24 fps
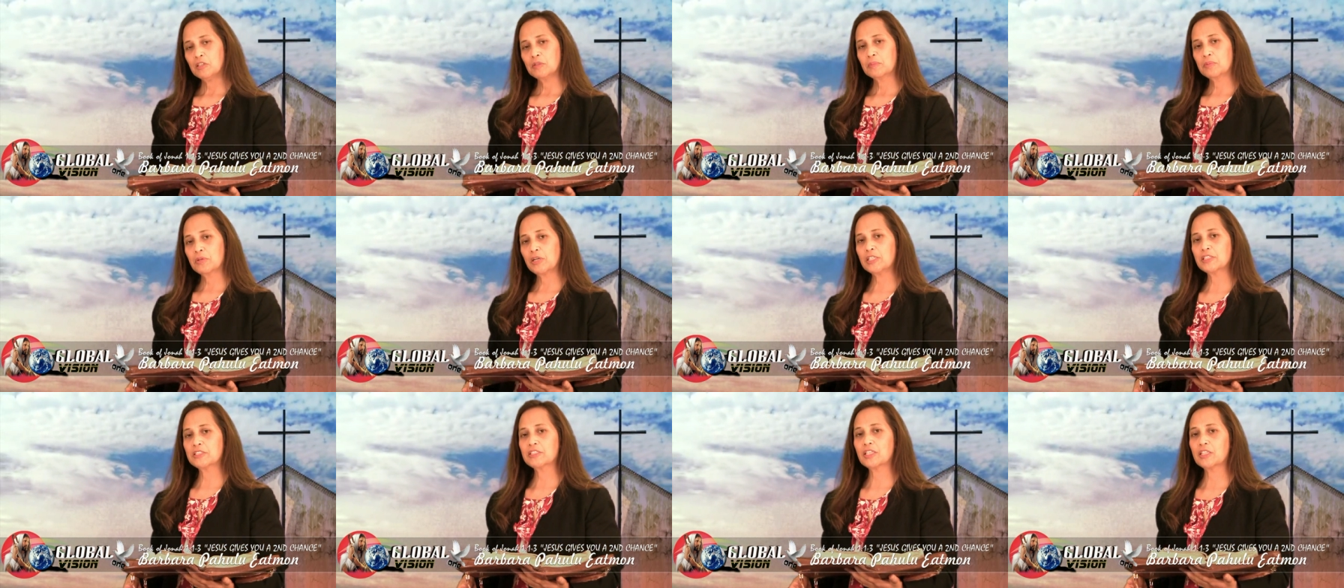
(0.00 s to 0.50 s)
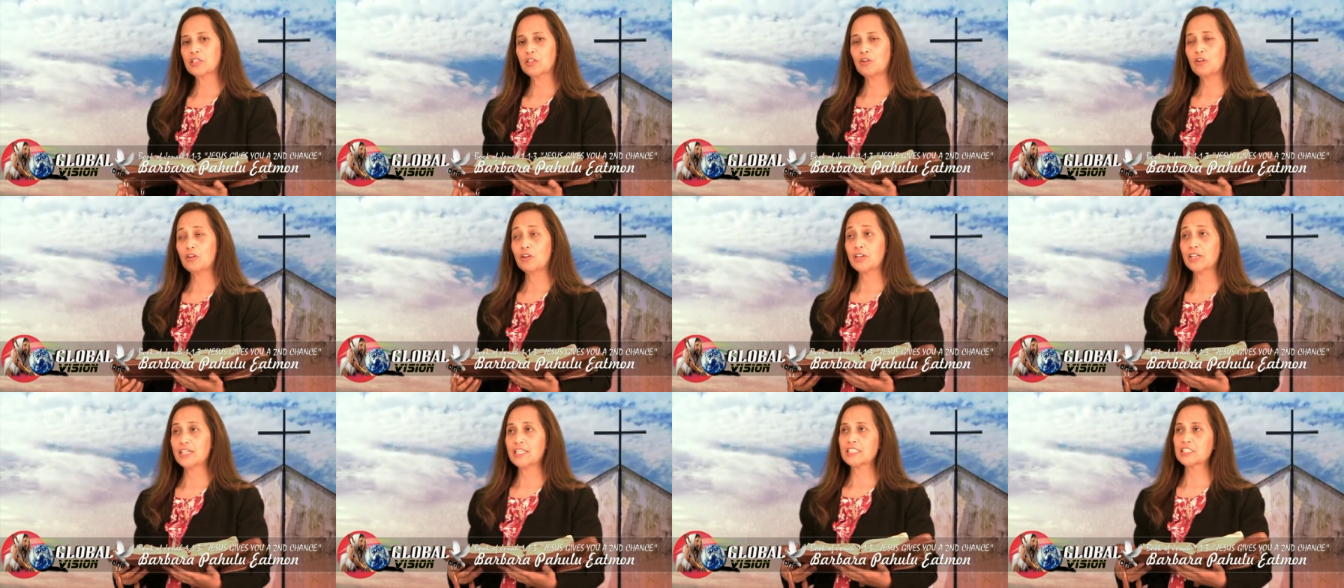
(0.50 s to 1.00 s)
Praise the
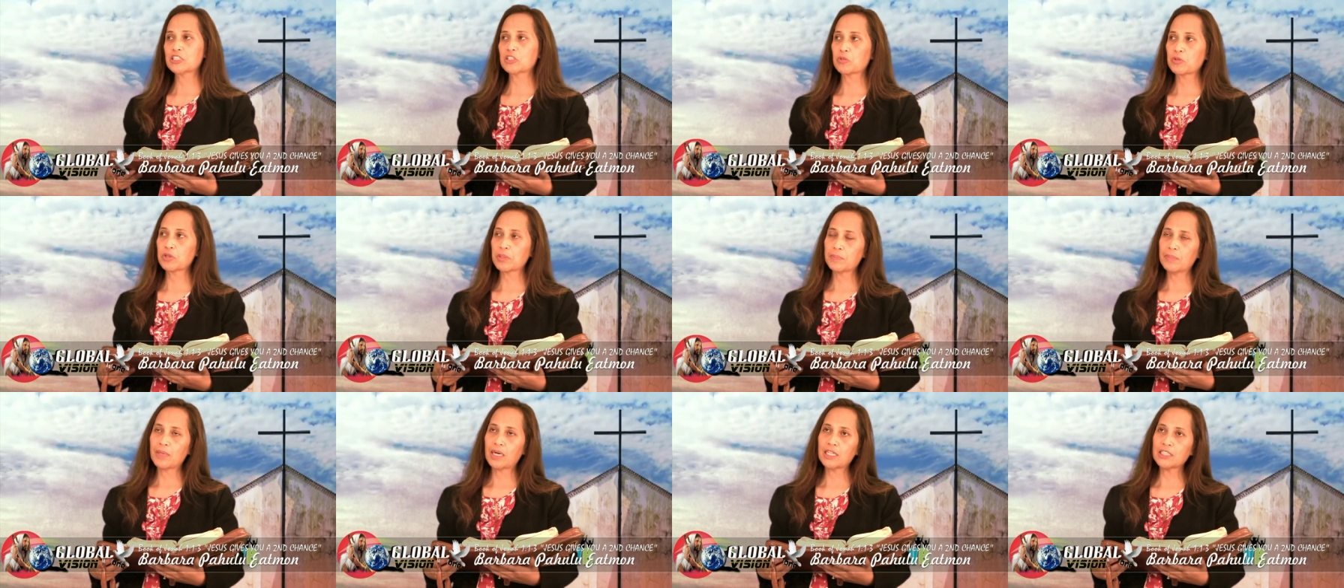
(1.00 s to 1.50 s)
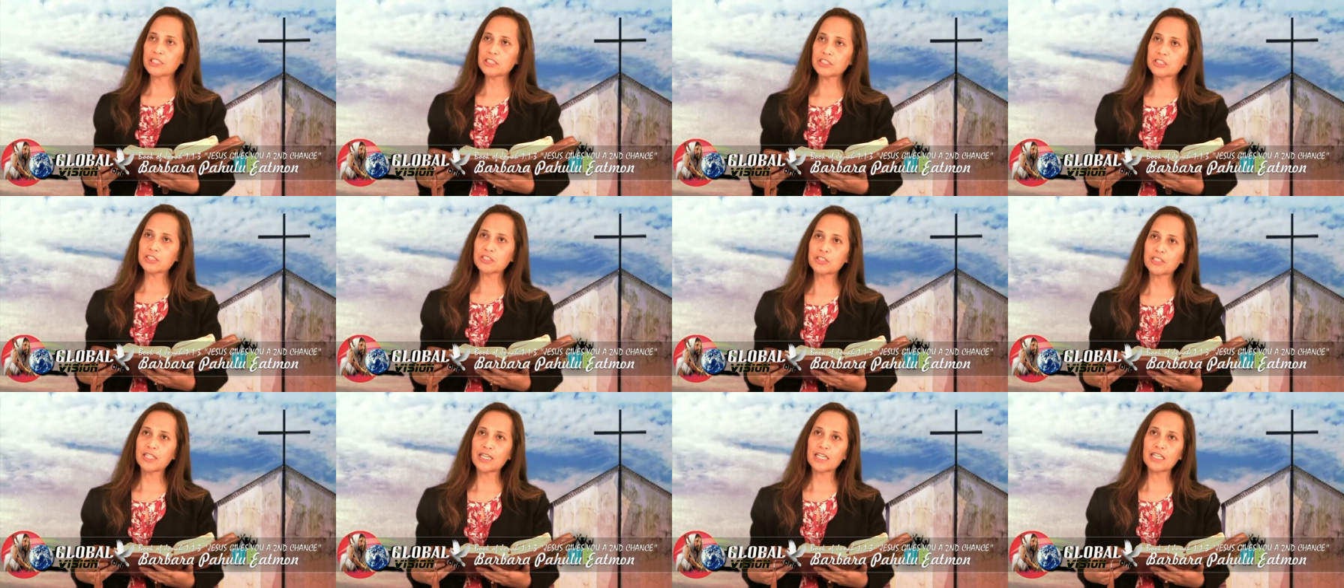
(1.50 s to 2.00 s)
Lord is a reminder
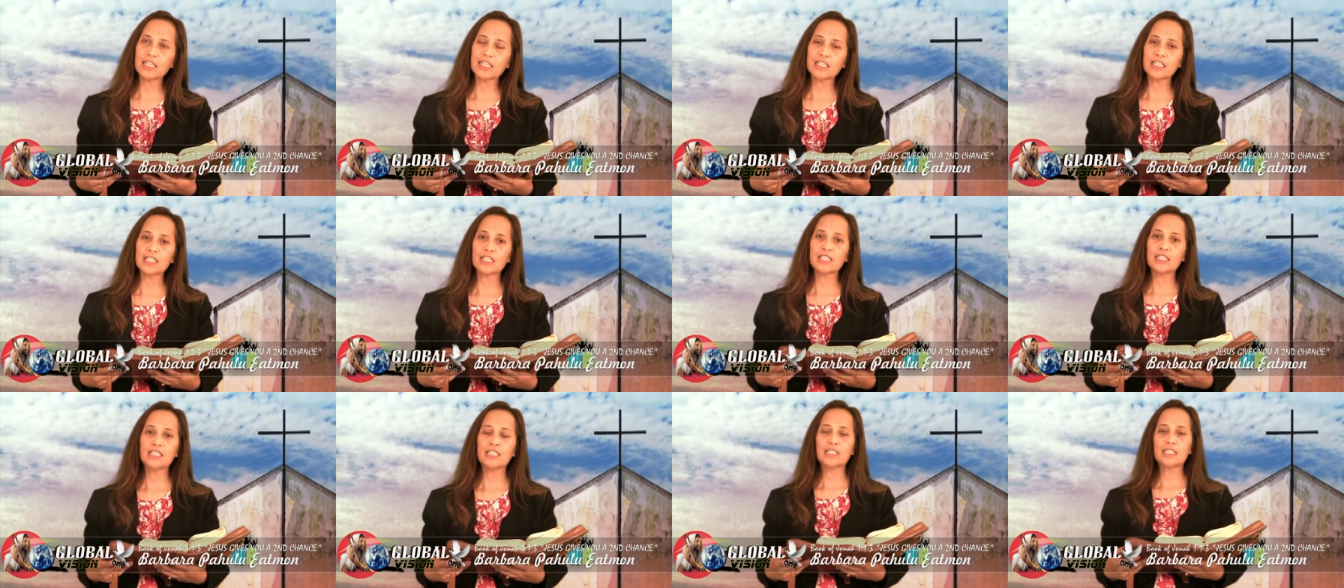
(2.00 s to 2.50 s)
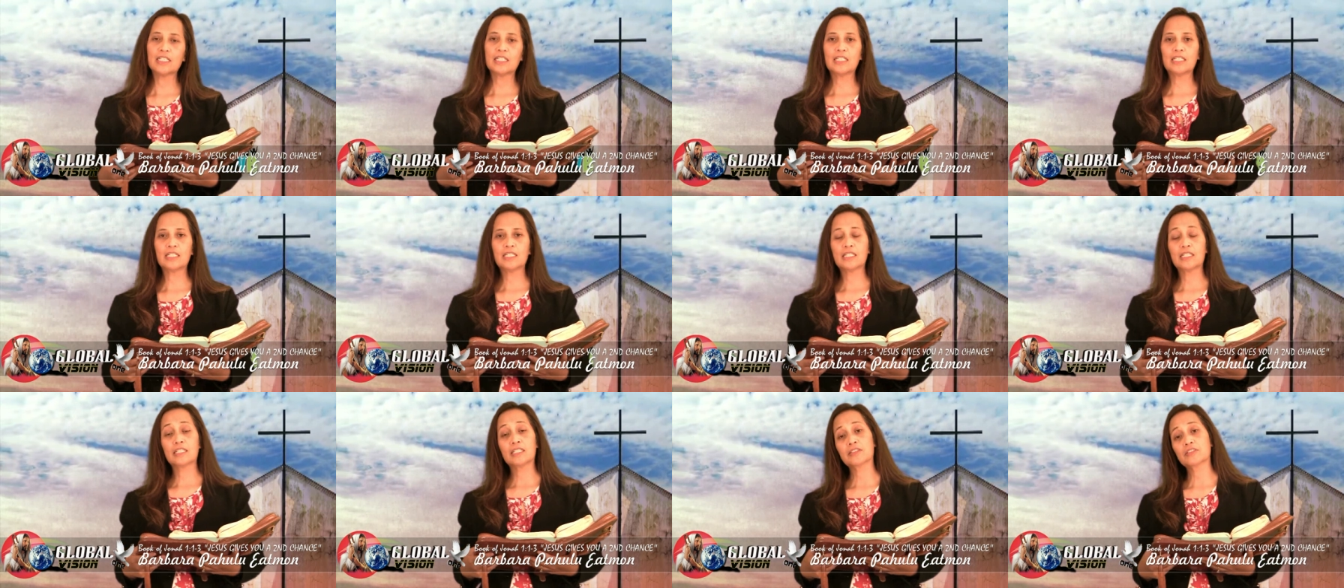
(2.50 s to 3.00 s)
today.
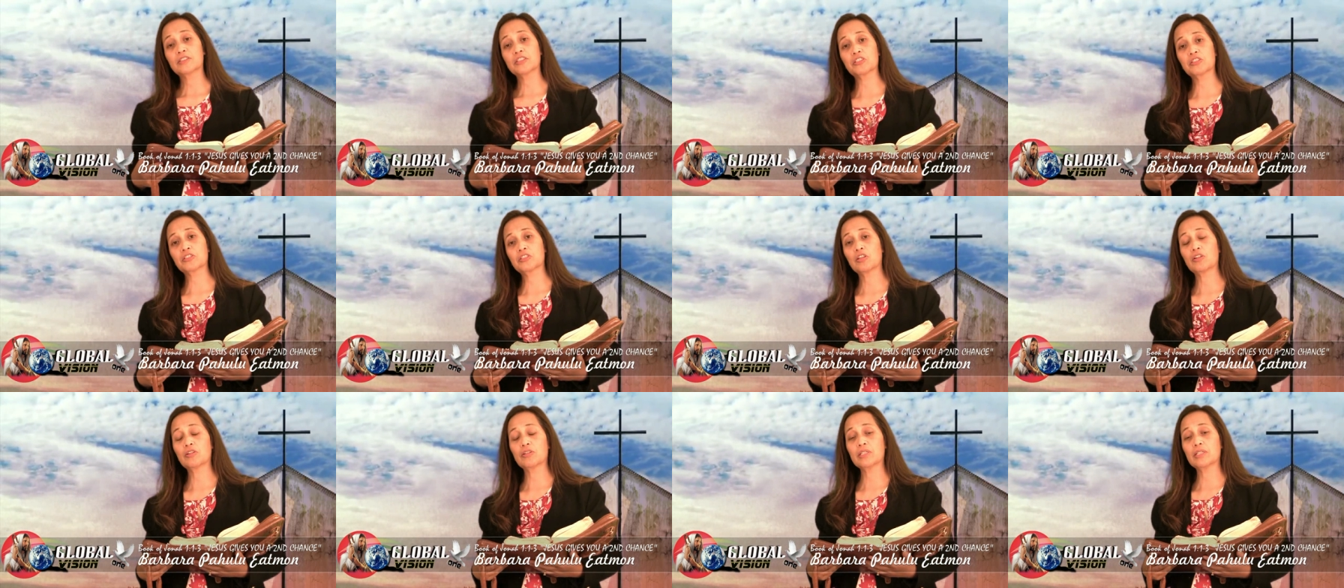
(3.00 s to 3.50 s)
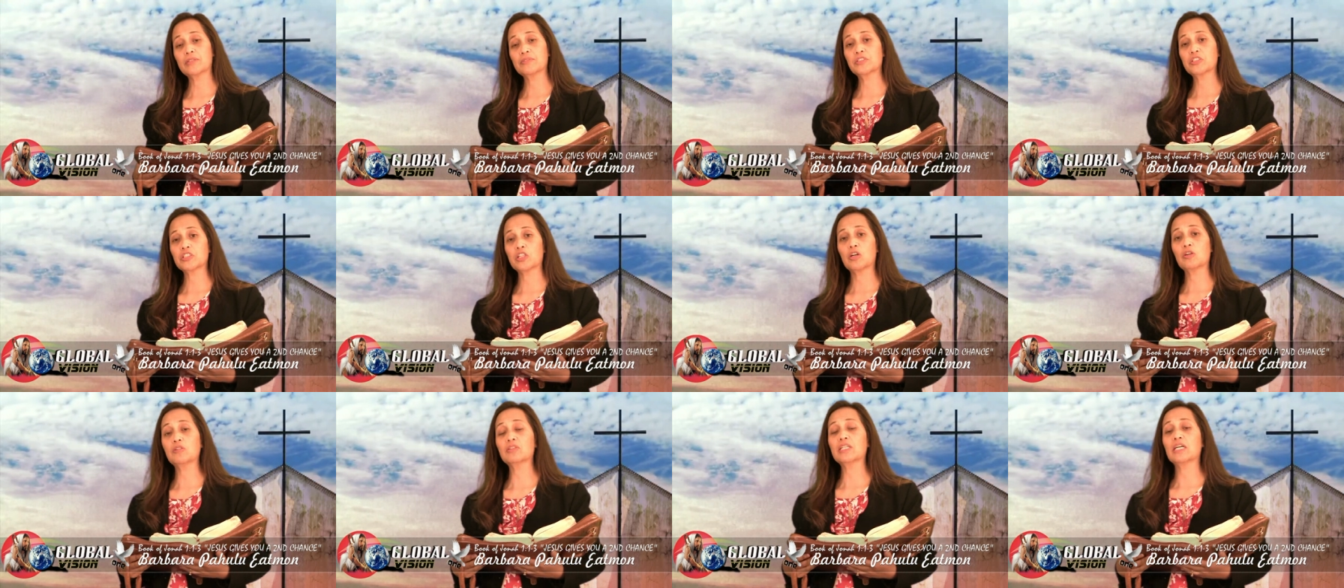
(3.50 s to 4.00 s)
The story of
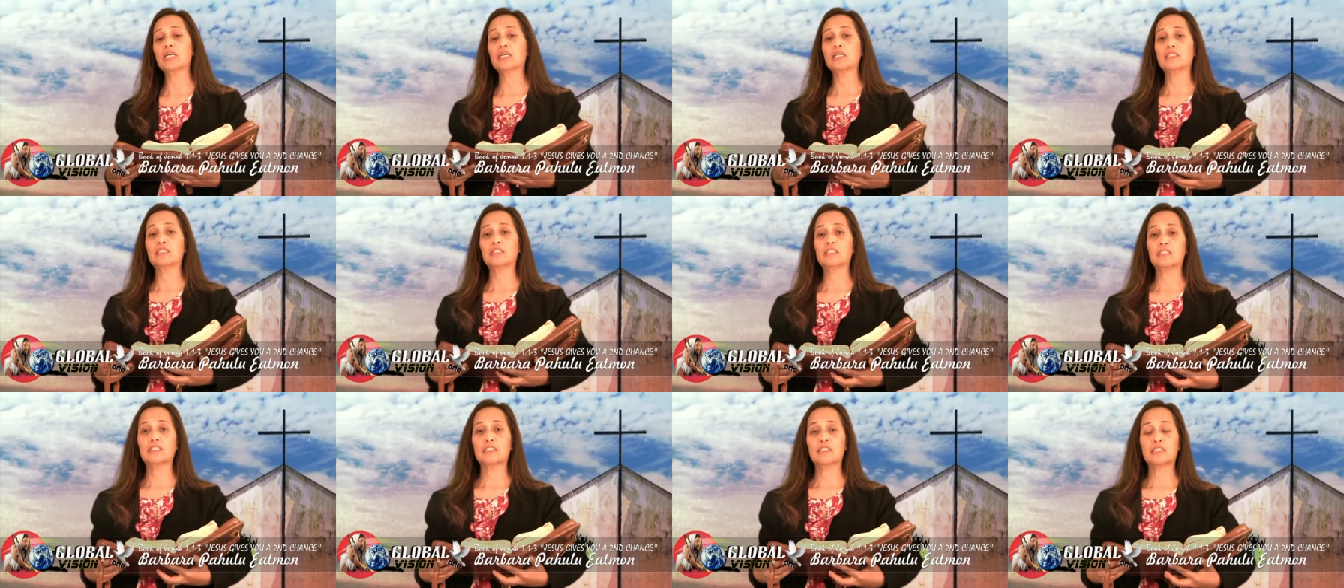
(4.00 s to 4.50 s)
Jonah.